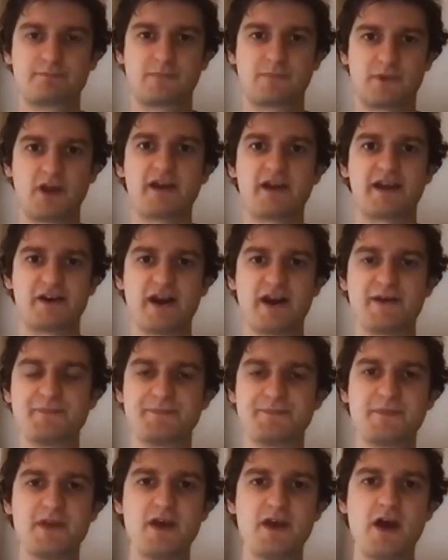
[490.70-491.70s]
Okay, great.
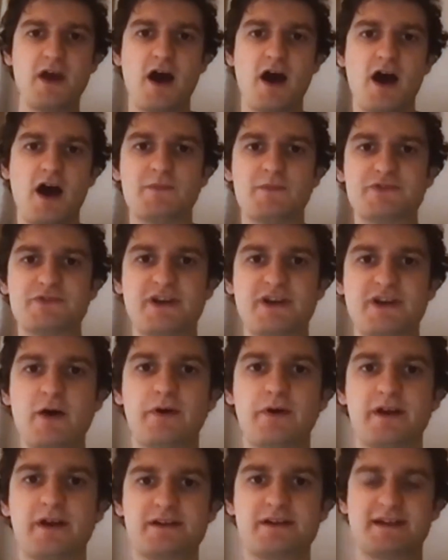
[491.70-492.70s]
So now
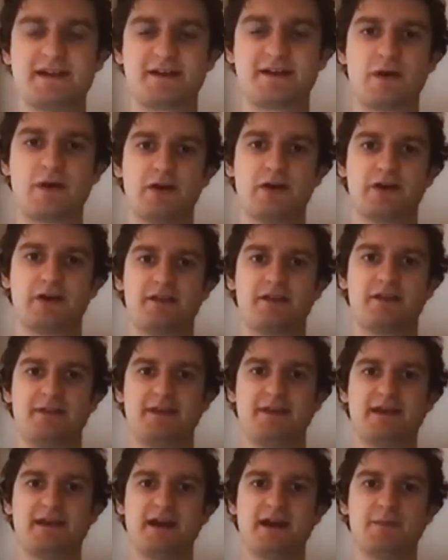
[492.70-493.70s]
we're going to take a quick look at
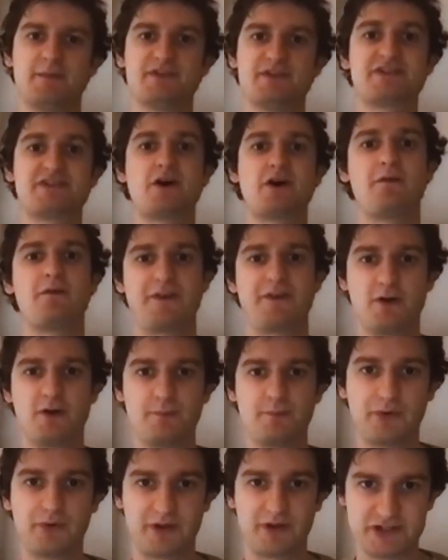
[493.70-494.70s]
the start of the
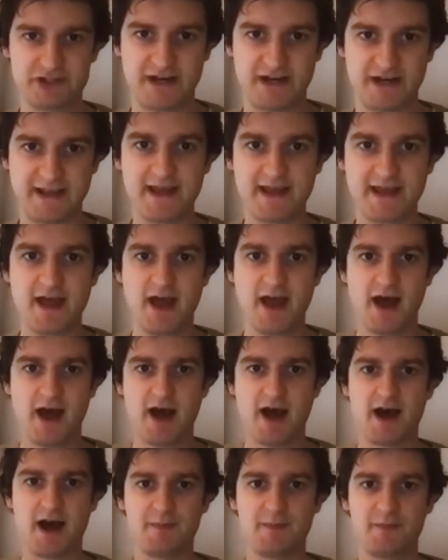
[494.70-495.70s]
onboarding journey.
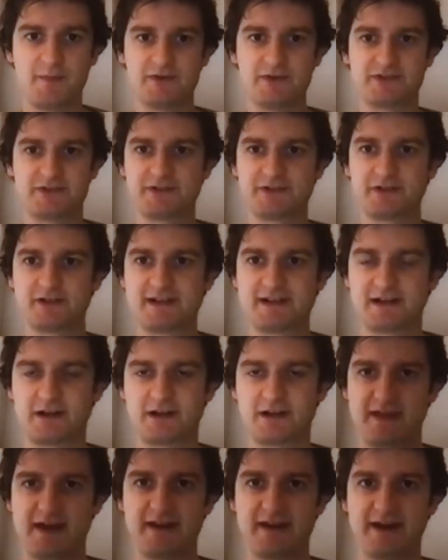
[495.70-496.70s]
So I'm just going to take a look at that